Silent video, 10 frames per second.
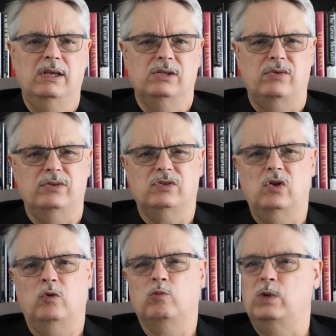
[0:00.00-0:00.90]
So there's
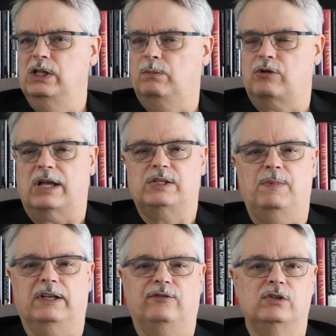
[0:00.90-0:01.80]
no real
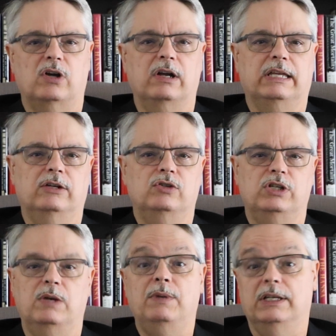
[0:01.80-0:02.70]
prospect for dark
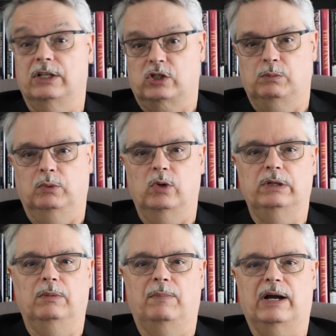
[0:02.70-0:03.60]
energy to be an
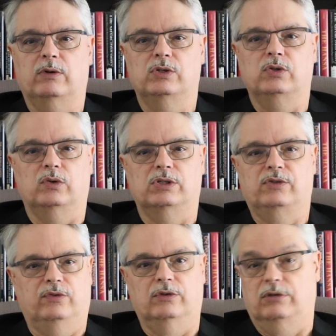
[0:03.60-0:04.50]
exploitable power source
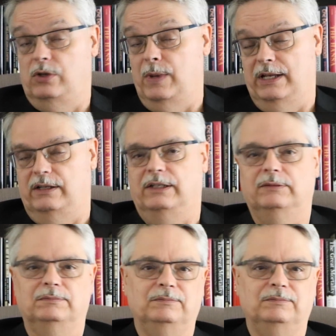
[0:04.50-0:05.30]
for humanity.